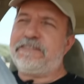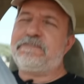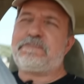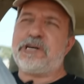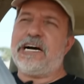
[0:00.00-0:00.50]

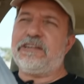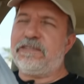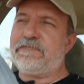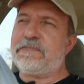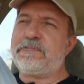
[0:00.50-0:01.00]
feel
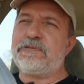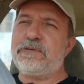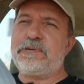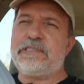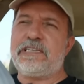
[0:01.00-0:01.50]
proud of the
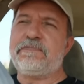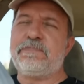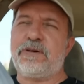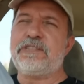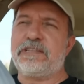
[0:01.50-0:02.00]
Peruvian
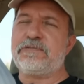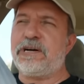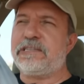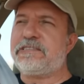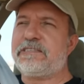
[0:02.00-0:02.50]
team more than
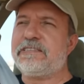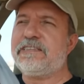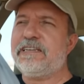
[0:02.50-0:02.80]
once.